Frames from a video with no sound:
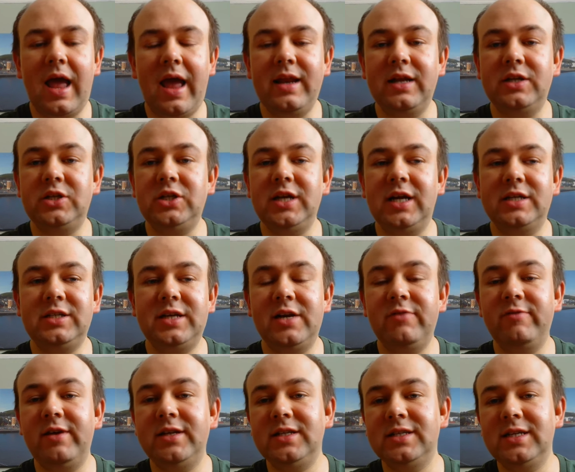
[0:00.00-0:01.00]
energy I
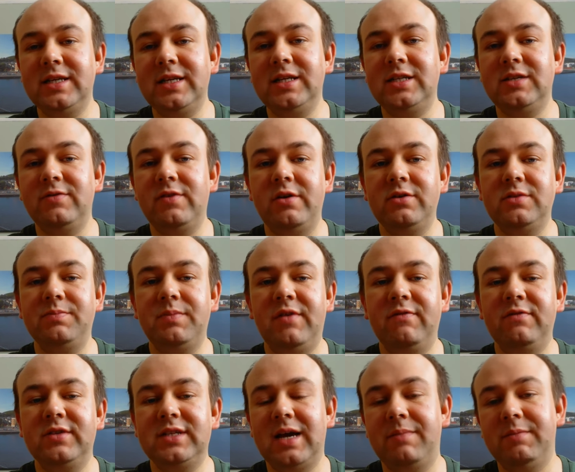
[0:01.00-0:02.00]
generated in each of those
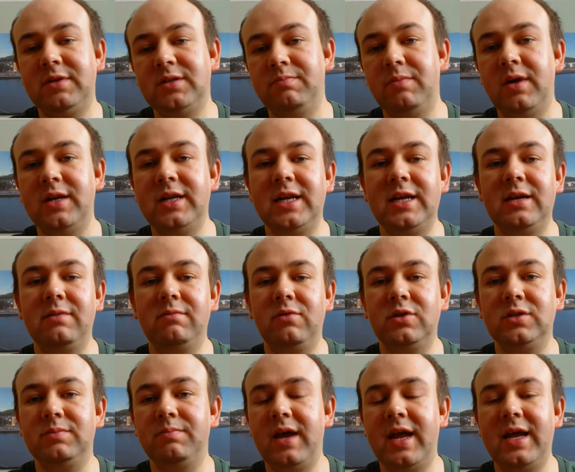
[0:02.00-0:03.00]
months, how much money
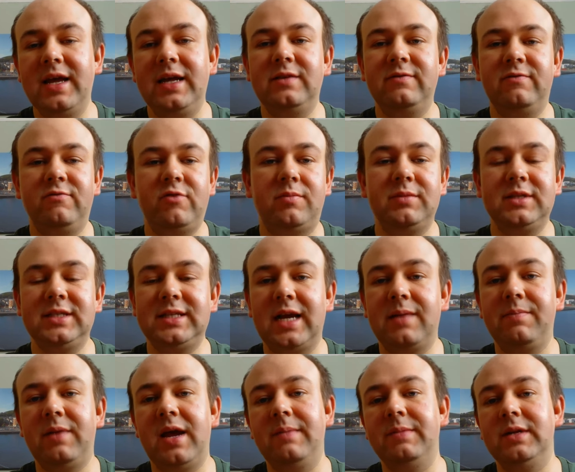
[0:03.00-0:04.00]
was made from S
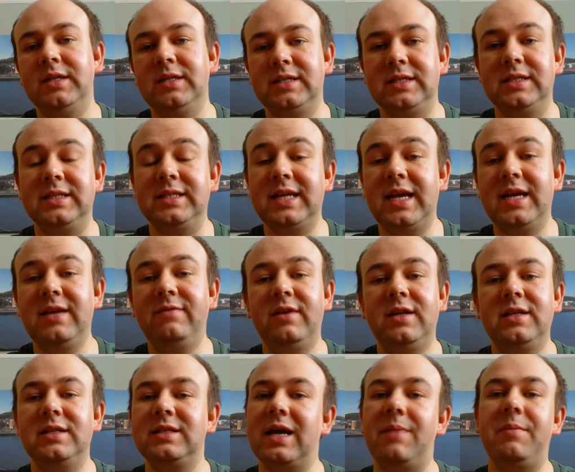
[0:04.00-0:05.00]
E G payments and
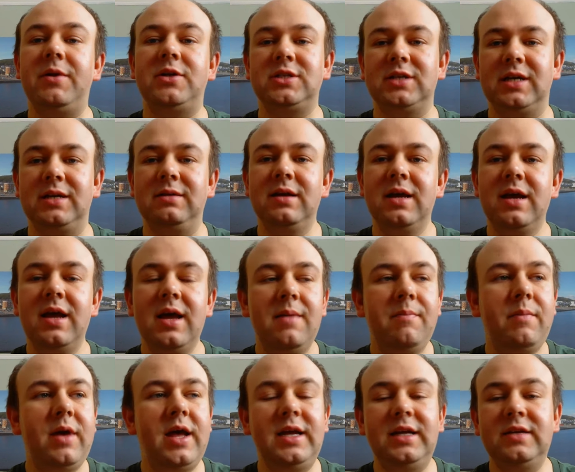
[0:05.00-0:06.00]
savings, how much I
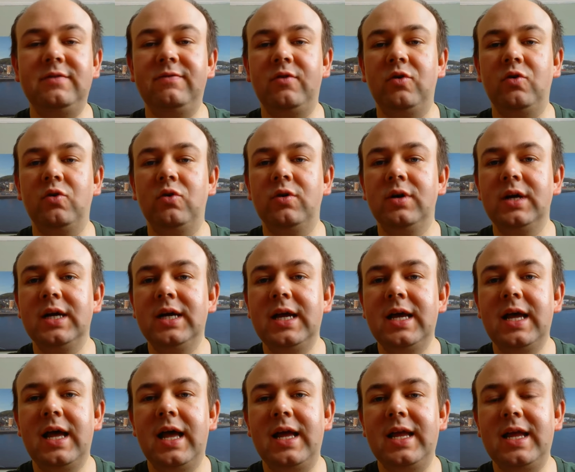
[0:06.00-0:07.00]
paid for
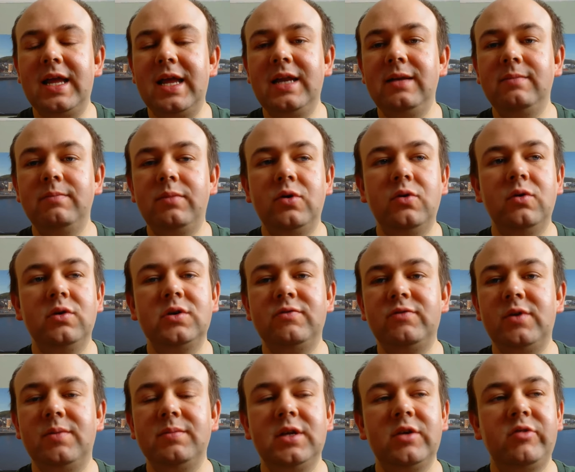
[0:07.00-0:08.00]
import
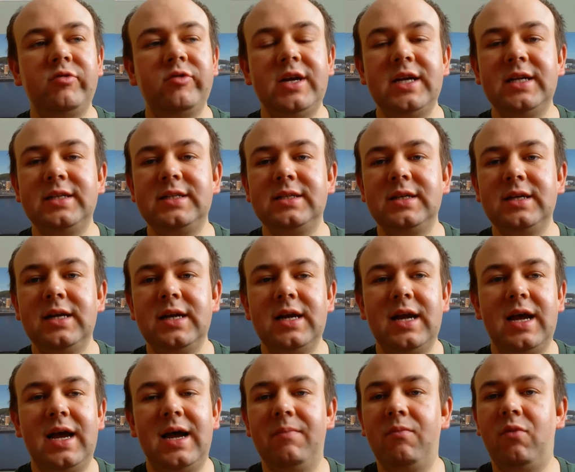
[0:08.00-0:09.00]
from the grid,
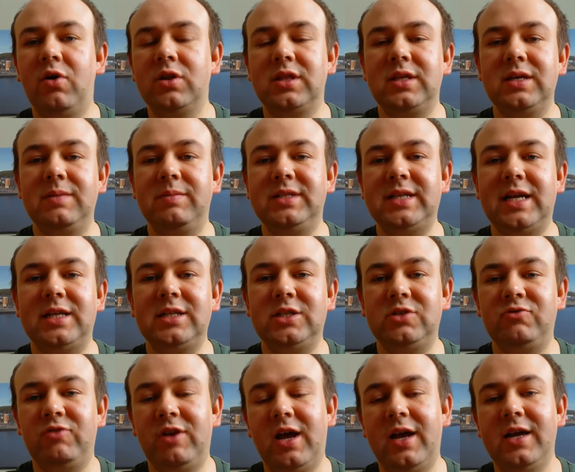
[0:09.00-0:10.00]
um, what the
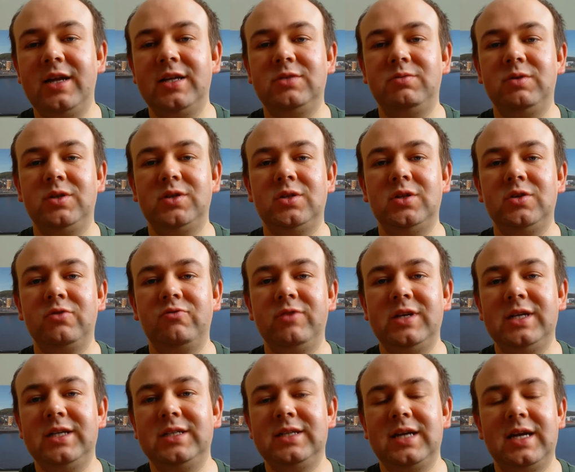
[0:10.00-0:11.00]
percentage reliance was on the
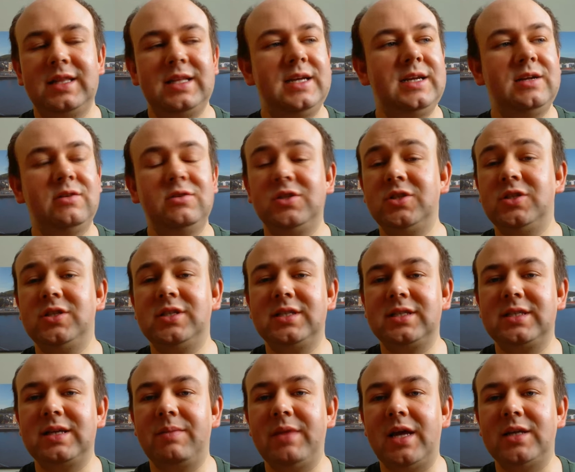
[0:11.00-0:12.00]
grid, and then I'll
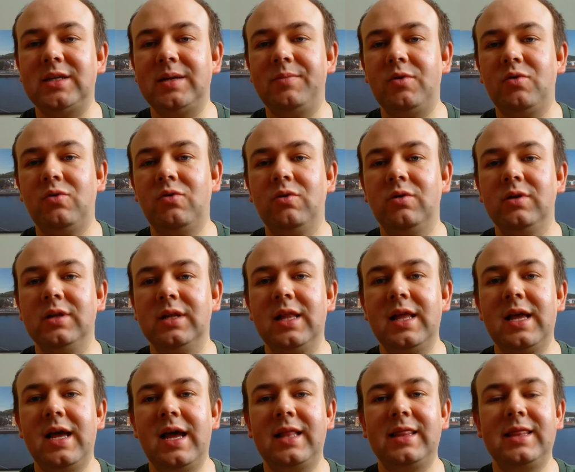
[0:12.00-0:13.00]
sum that up all
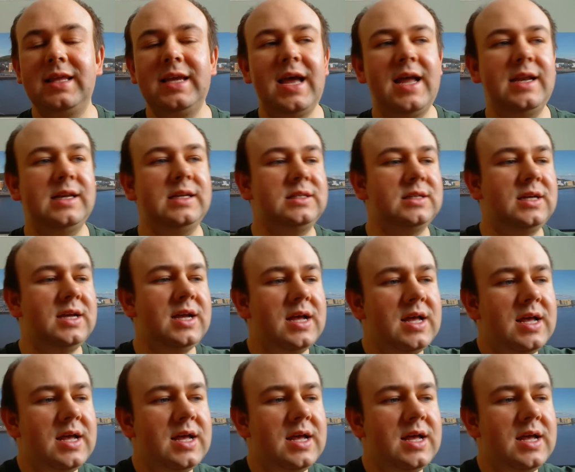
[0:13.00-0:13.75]
at the end.